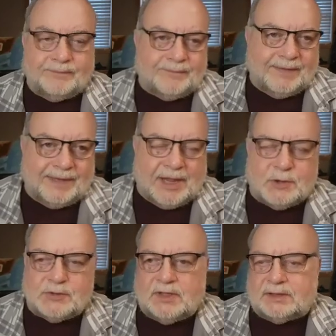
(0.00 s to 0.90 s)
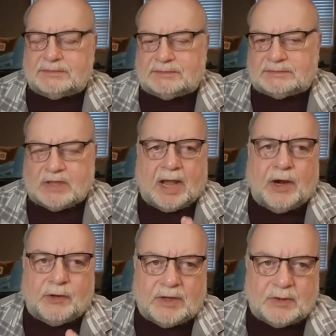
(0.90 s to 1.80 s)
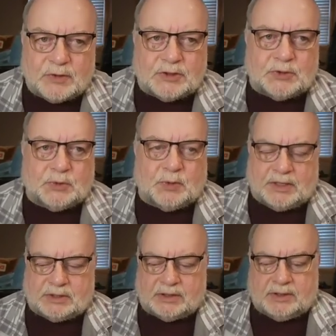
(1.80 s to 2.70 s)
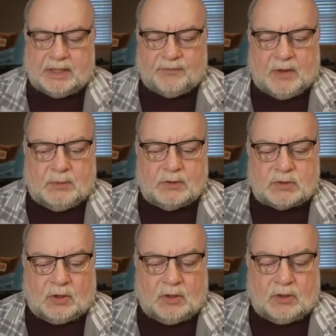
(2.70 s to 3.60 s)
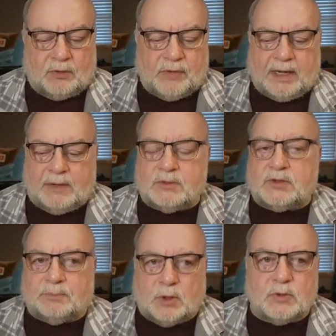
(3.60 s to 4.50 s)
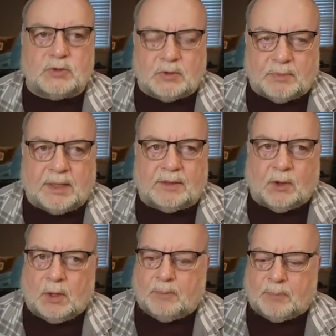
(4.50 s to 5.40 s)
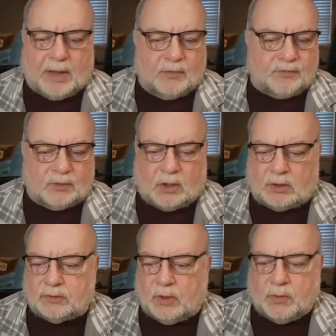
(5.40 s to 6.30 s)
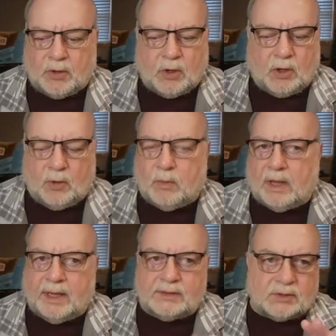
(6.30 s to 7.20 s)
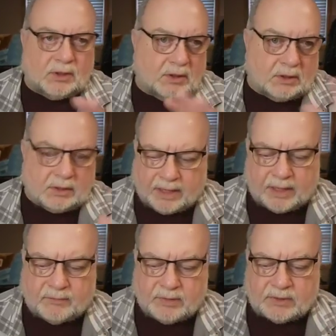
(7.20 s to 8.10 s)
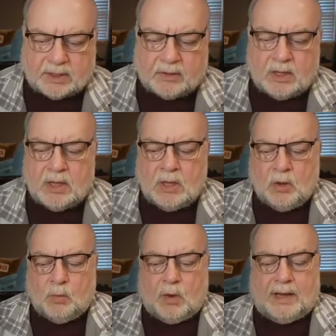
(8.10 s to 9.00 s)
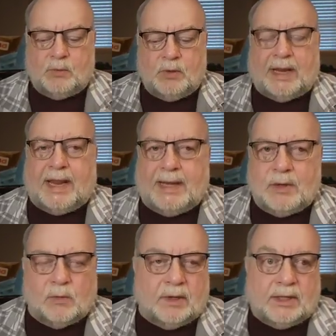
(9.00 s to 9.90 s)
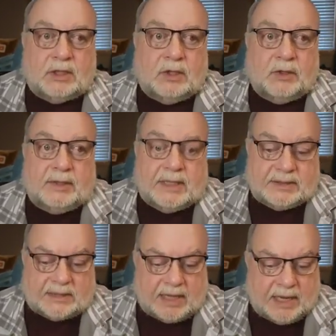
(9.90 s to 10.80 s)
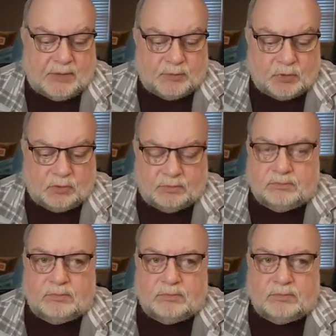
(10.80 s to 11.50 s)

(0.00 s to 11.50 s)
here's the irony of the situation. If he was all that he was supposed to be, all powerful, all knowing, all wise, all everything, why would anyone, including these Hebrew